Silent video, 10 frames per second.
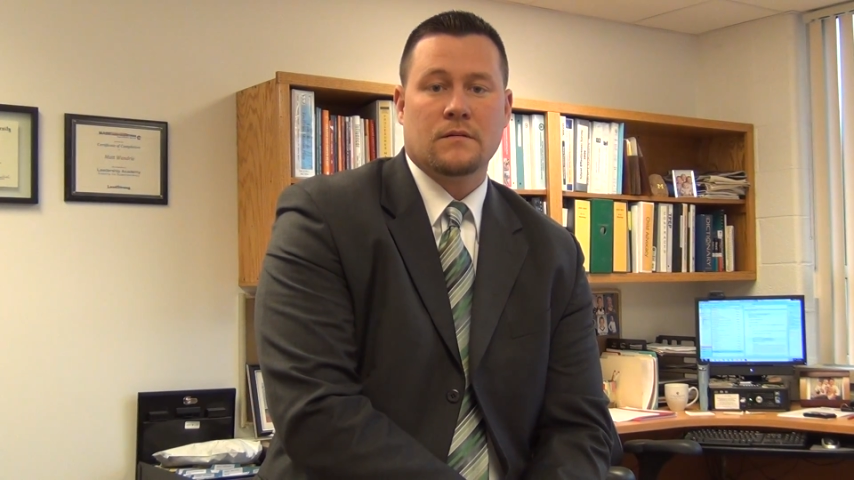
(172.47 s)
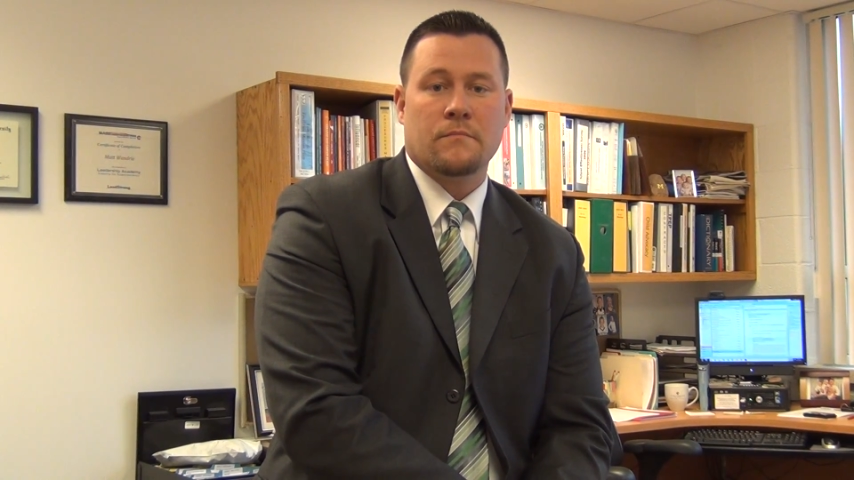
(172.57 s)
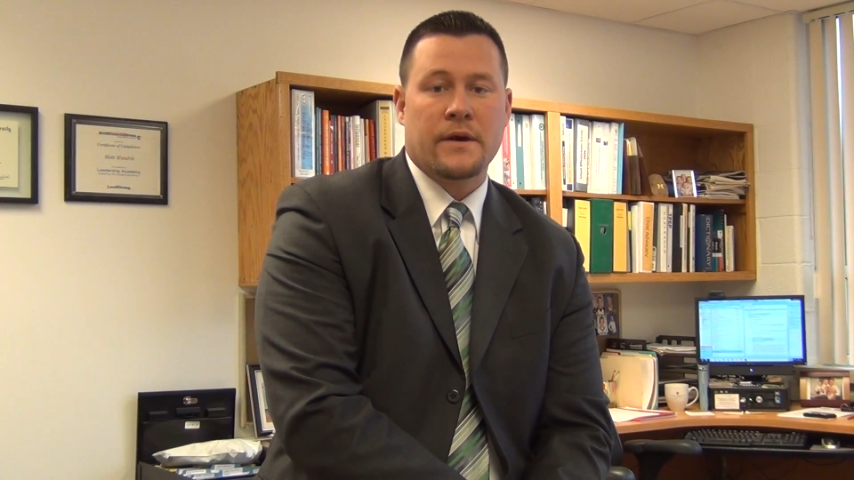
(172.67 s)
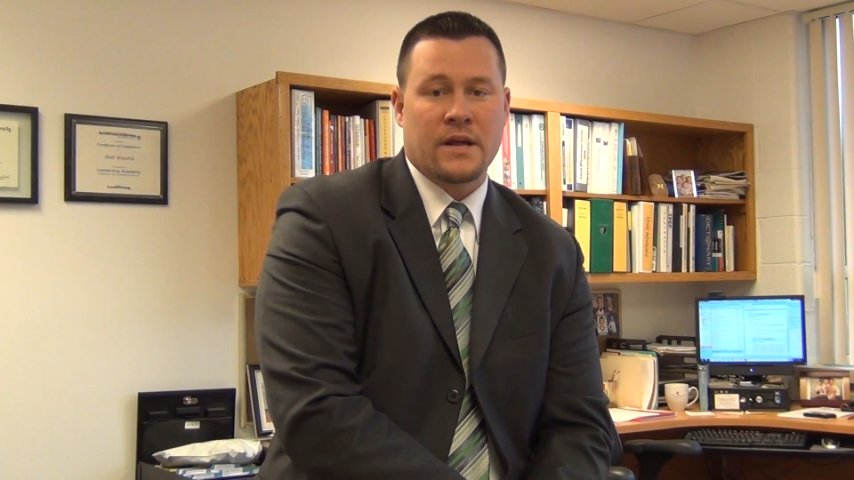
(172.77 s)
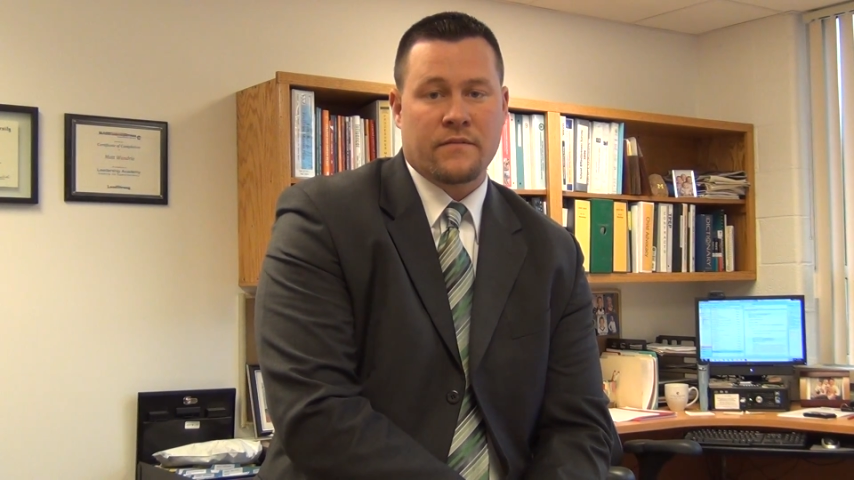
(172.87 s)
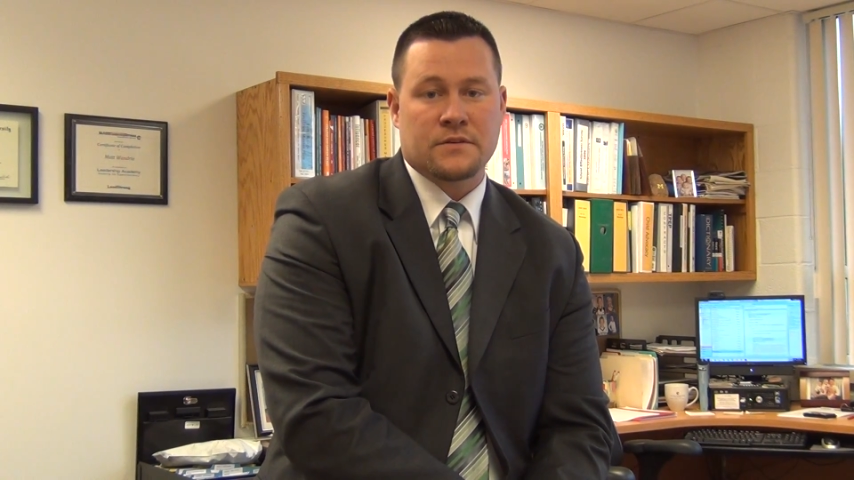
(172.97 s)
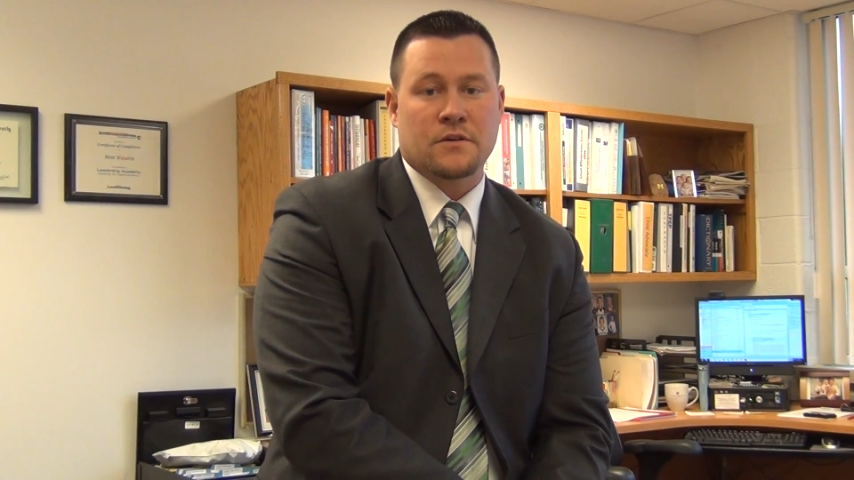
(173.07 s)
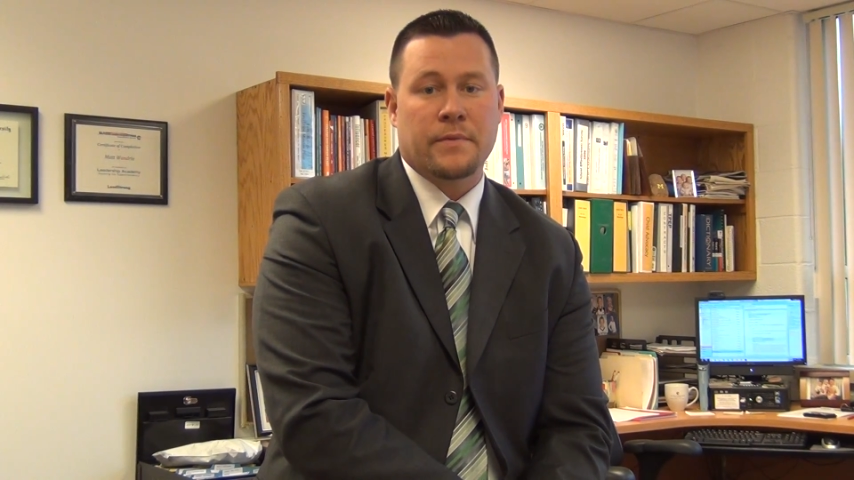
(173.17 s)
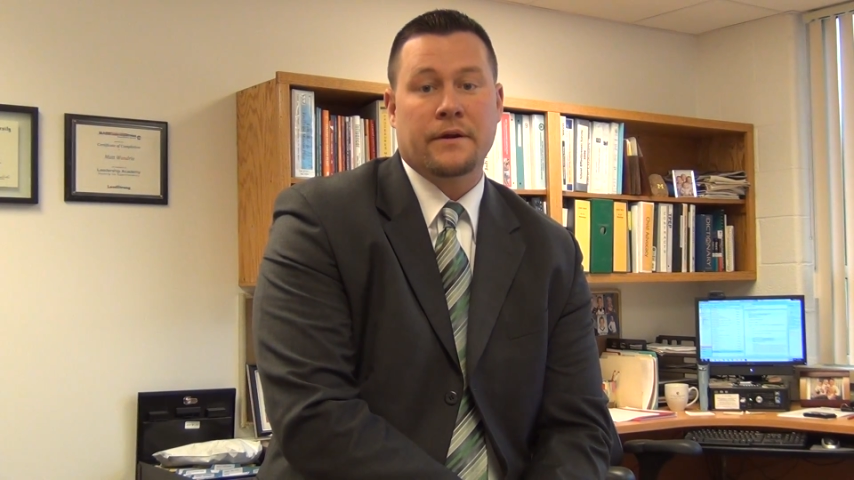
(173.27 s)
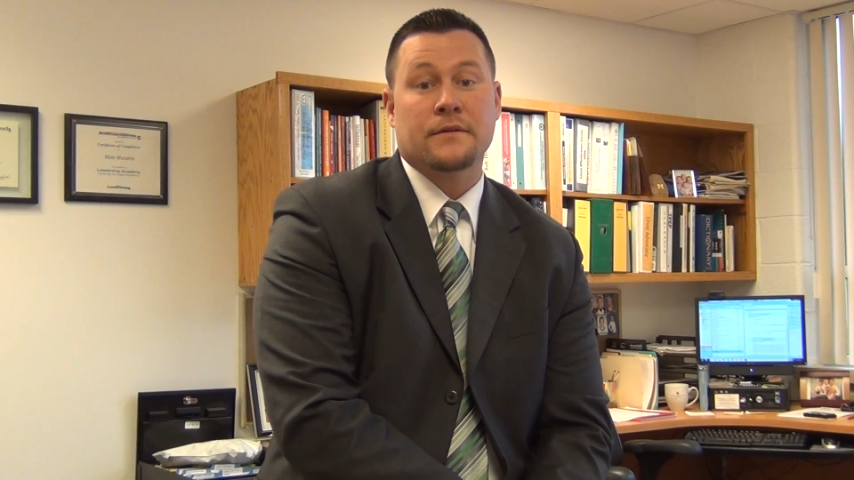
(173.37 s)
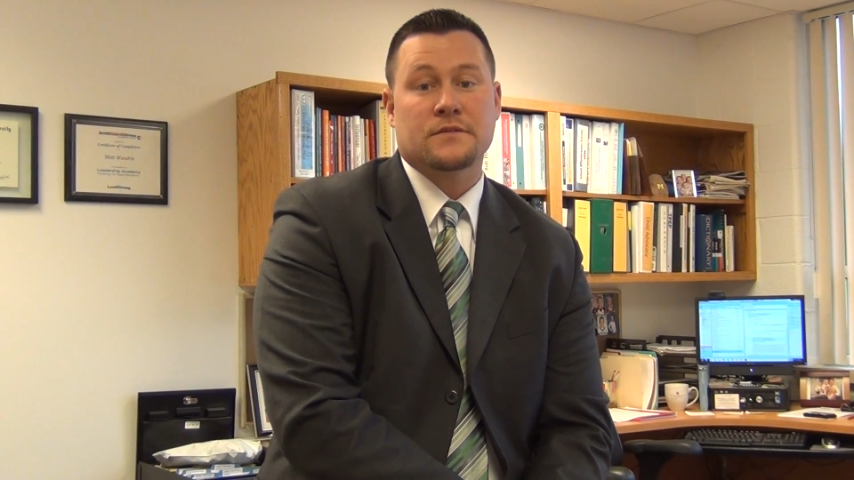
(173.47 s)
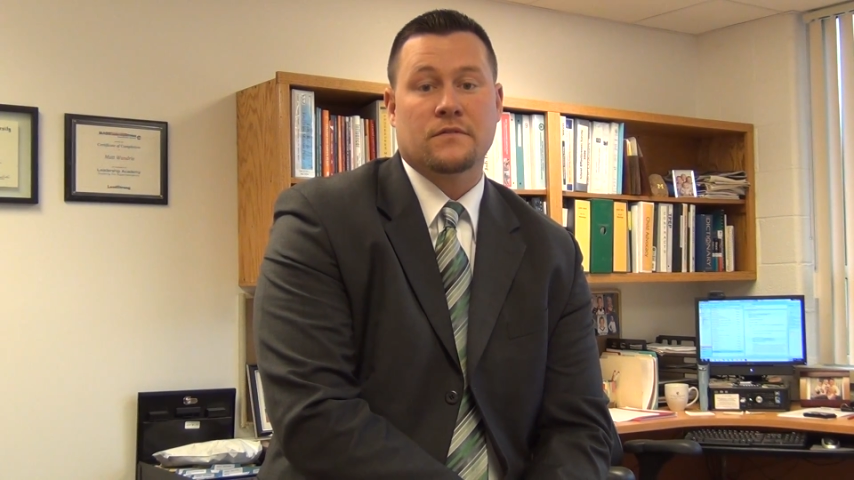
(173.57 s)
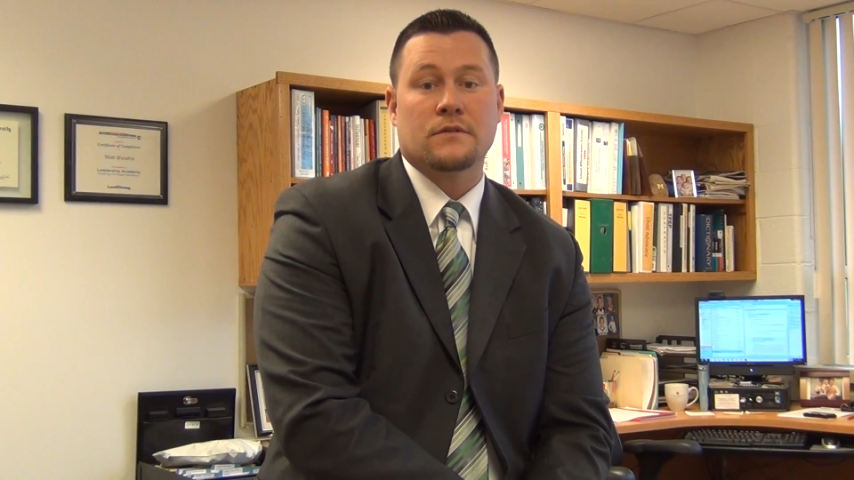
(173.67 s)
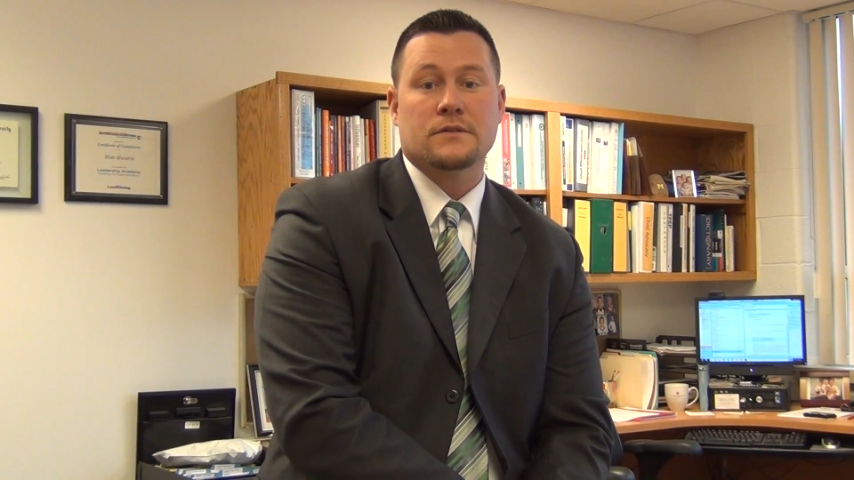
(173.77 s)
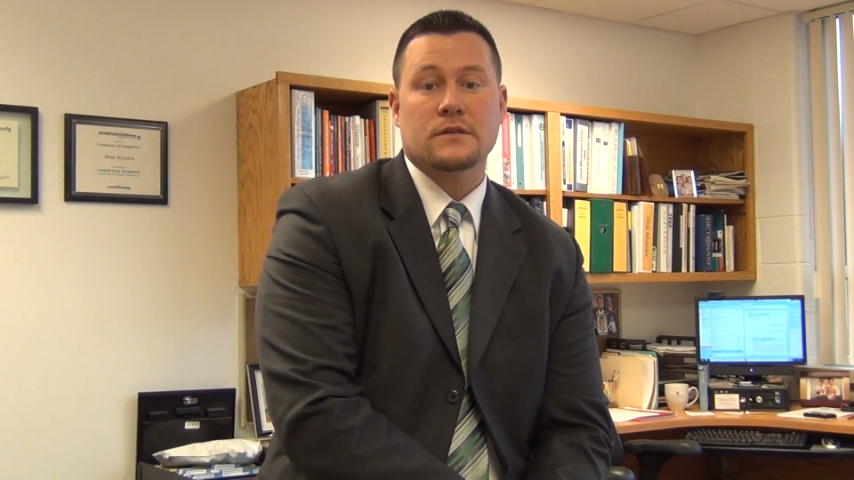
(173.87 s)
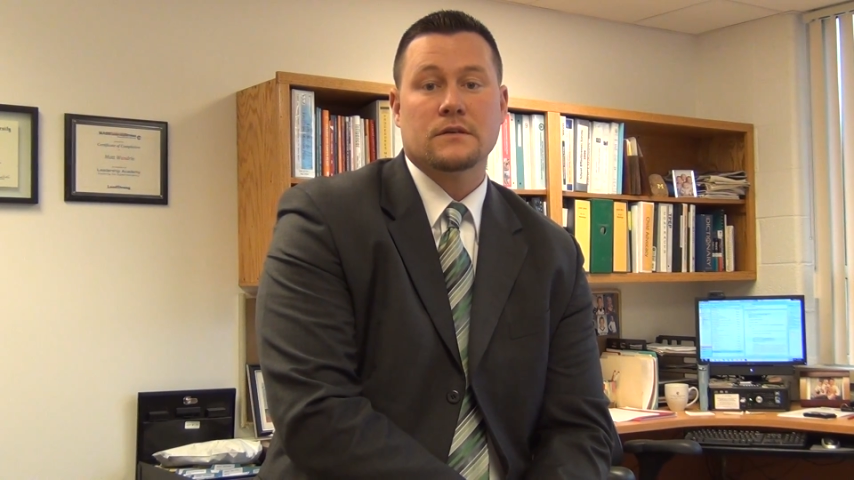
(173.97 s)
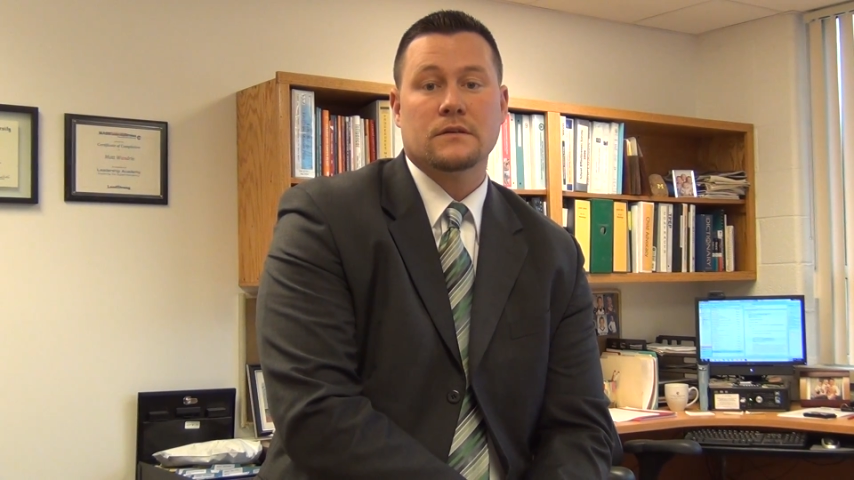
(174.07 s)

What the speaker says: many of us are parents first.